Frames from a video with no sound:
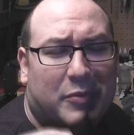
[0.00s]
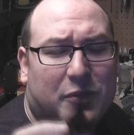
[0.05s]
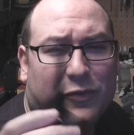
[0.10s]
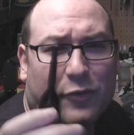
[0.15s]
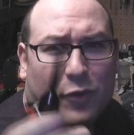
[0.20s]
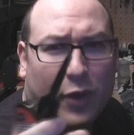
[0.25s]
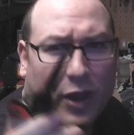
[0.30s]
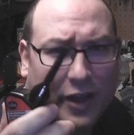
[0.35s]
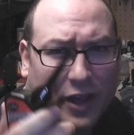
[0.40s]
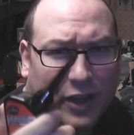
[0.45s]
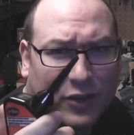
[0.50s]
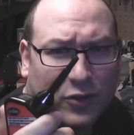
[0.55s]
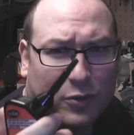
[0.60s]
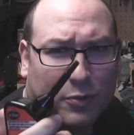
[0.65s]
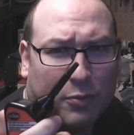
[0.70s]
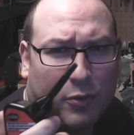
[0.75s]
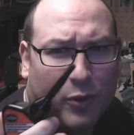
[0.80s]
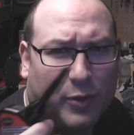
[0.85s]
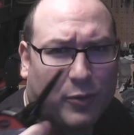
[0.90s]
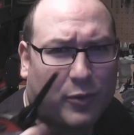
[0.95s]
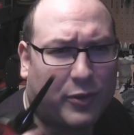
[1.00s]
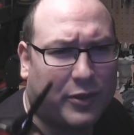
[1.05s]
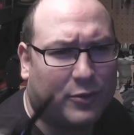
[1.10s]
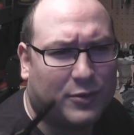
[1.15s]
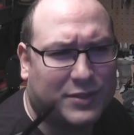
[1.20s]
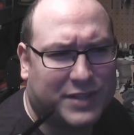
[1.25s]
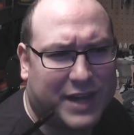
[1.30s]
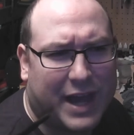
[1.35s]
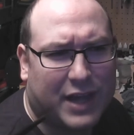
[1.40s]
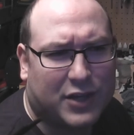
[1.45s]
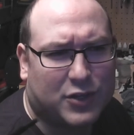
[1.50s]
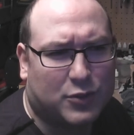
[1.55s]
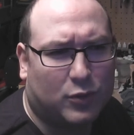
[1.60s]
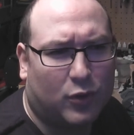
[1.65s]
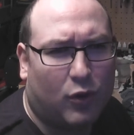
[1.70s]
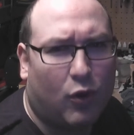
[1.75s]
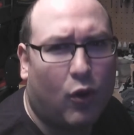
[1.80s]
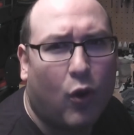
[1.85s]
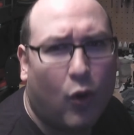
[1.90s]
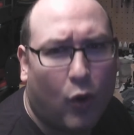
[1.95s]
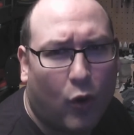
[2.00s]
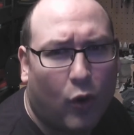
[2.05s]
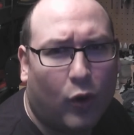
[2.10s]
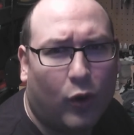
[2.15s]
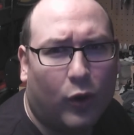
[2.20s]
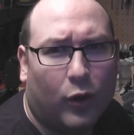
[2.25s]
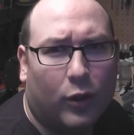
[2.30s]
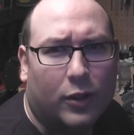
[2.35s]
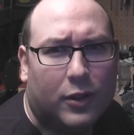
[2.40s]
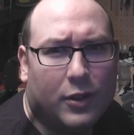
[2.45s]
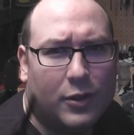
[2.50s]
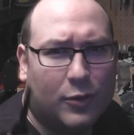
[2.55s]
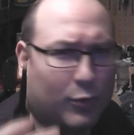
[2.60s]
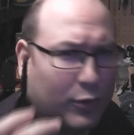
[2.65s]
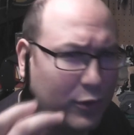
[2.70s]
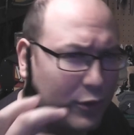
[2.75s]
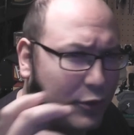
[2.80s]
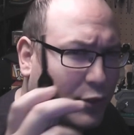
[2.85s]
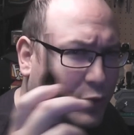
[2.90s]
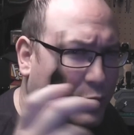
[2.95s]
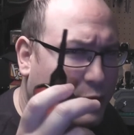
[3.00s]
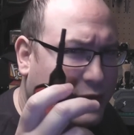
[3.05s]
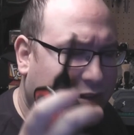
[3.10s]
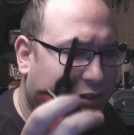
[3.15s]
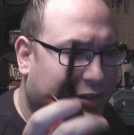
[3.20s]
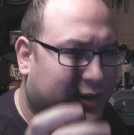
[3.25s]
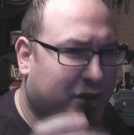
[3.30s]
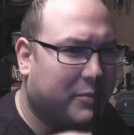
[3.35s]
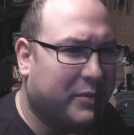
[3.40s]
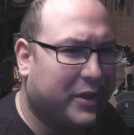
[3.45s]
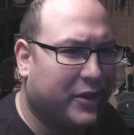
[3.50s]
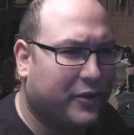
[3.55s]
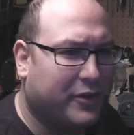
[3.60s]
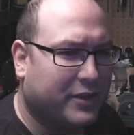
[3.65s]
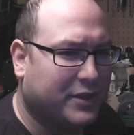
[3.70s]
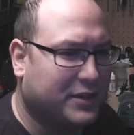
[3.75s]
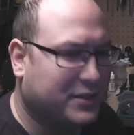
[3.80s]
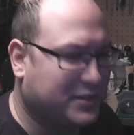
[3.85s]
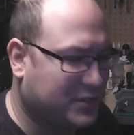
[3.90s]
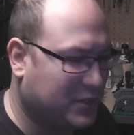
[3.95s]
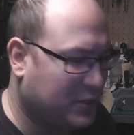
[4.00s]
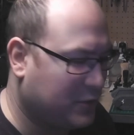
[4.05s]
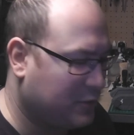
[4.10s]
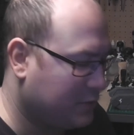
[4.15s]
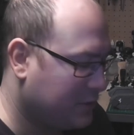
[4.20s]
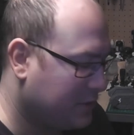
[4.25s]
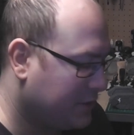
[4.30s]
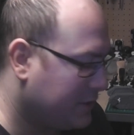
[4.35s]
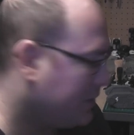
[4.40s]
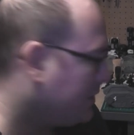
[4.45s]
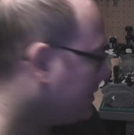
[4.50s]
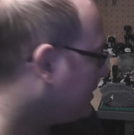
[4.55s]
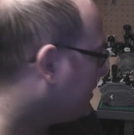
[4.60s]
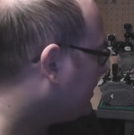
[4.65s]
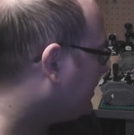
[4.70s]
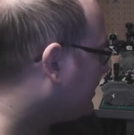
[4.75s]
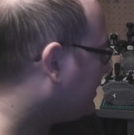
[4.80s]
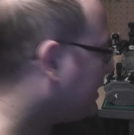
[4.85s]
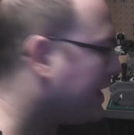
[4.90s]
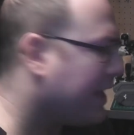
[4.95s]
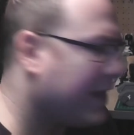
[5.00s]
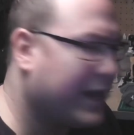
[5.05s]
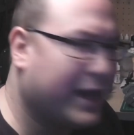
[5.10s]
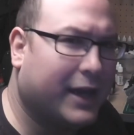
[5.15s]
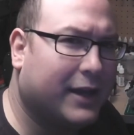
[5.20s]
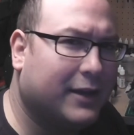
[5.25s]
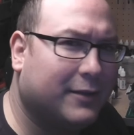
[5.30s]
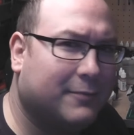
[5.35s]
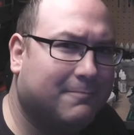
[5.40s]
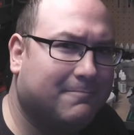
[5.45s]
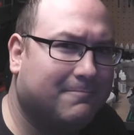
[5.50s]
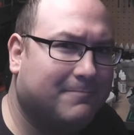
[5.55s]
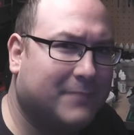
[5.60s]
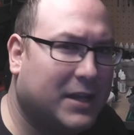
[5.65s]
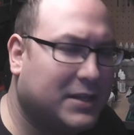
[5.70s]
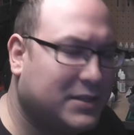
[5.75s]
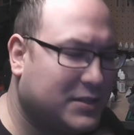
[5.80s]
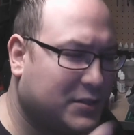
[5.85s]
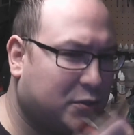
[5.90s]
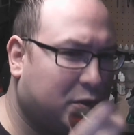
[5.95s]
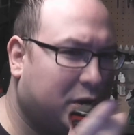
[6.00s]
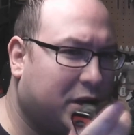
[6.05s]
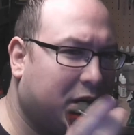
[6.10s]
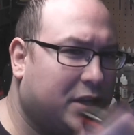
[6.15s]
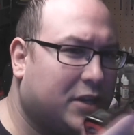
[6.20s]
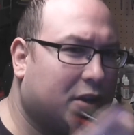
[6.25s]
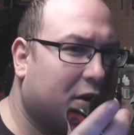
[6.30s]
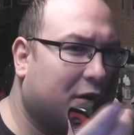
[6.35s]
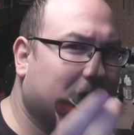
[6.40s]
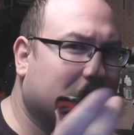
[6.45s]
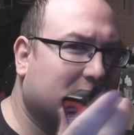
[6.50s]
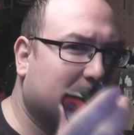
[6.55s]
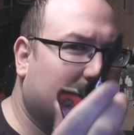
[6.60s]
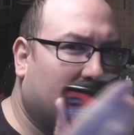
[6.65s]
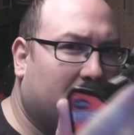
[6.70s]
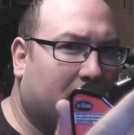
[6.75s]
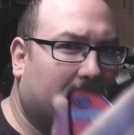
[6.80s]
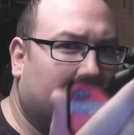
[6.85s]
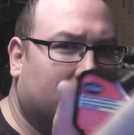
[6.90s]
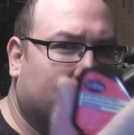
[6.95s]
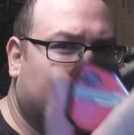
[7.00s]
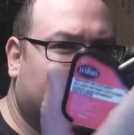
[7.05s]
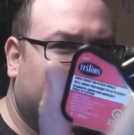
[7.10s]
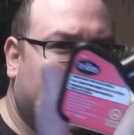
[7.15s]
before I got to a point where there was an actual hole where glue was going to come out of this. So yeah, not too keen on this bottle.